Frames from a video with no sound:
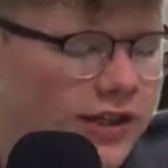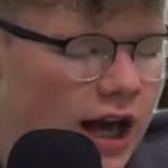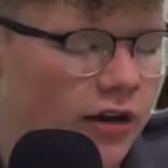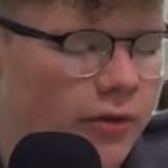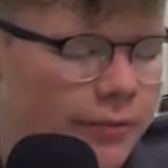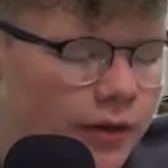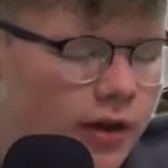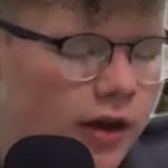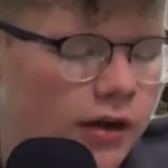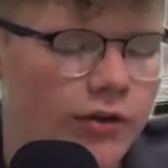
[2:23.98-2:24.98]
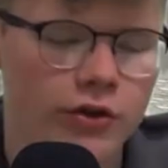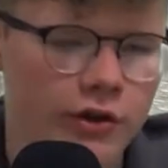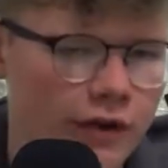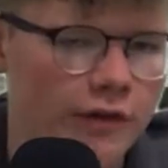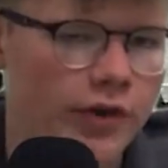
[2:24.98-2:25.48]
as Skyrim,
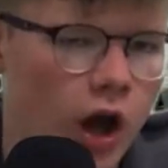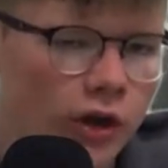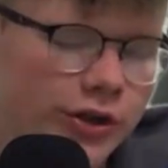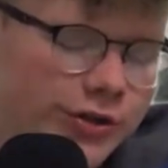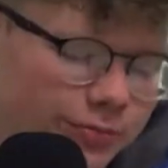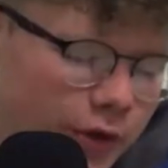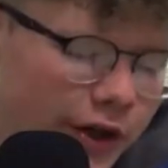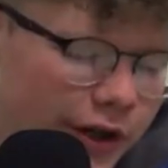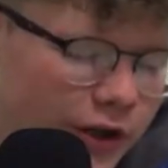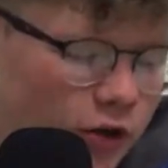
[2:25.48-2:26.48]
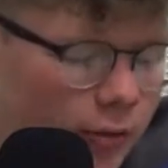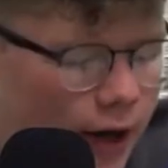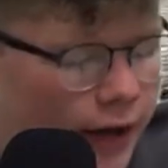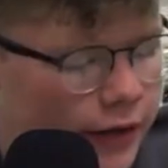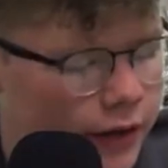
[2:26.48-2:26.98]
$35. What are you gonna do
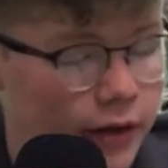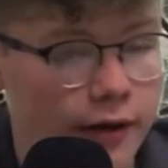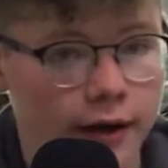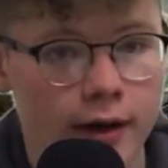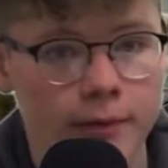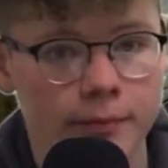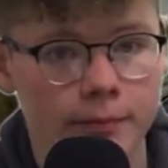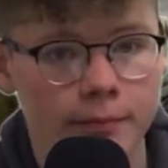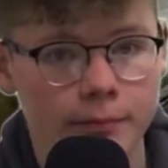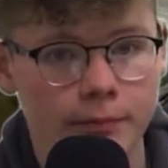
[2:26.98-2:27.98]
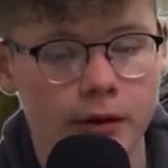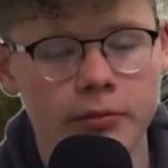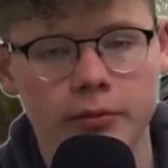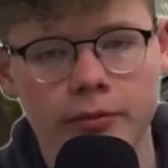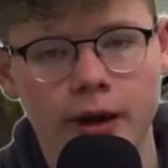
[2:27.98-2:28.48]
about it?
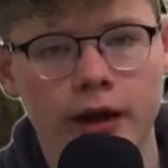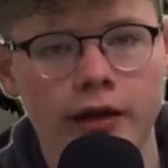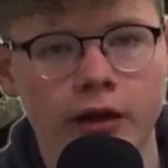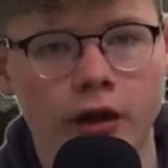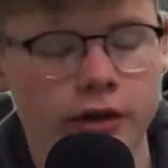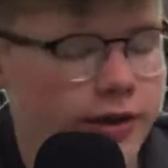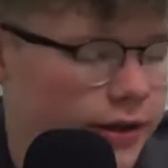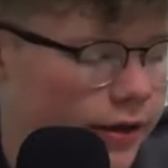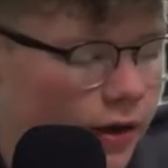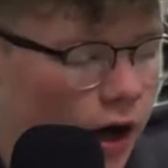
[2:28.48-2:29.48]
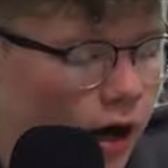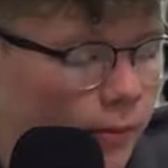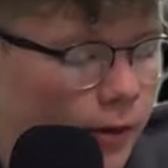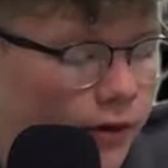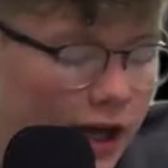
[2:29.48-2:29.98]
Probably buy it, honestly.
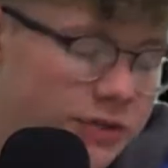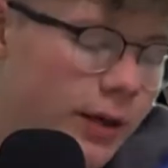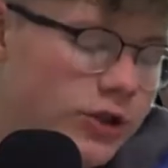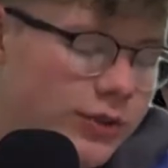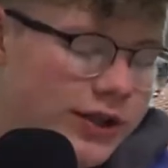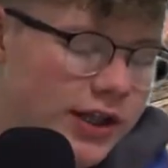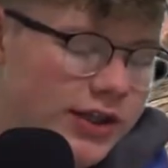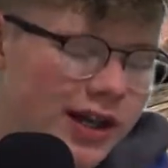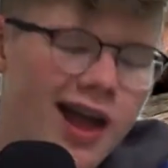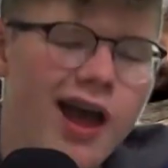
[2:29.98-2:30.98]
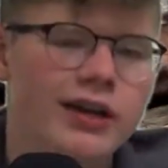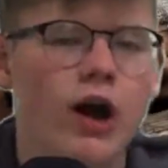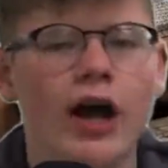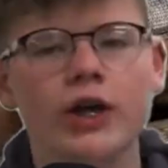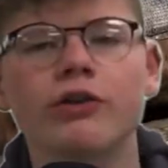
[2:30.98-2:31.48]
But the Xbox 360.
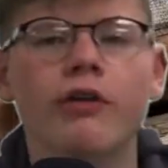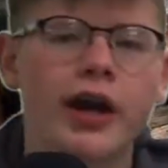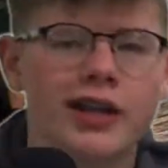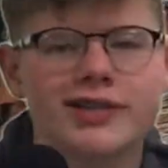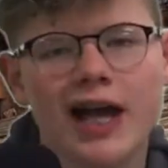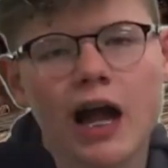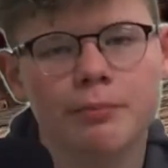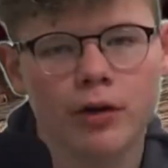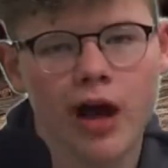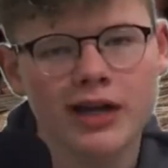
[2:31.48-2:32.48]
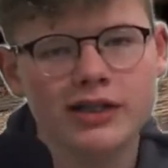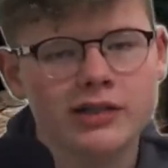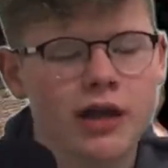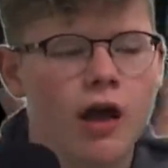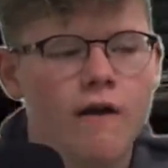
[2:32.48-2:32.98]
Now I couldn't find an exact
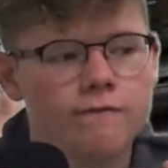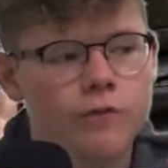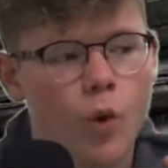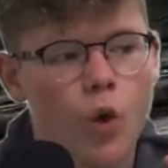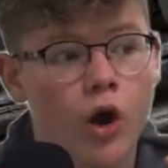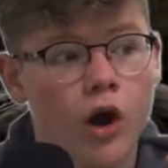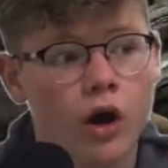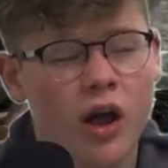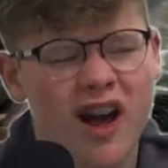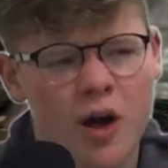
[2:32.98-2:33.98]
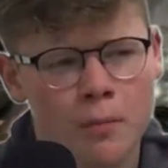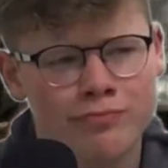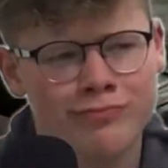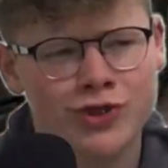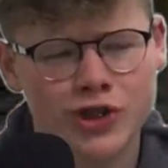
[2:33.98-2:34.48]
price for
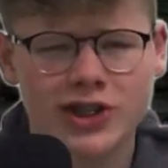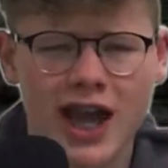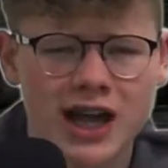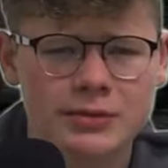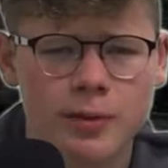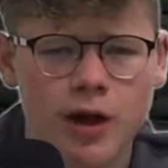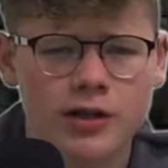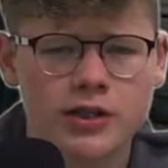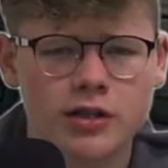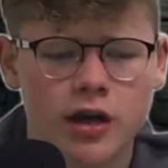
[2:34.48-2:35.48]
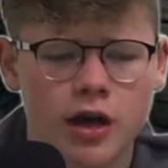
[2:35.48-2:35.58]
just the Xbox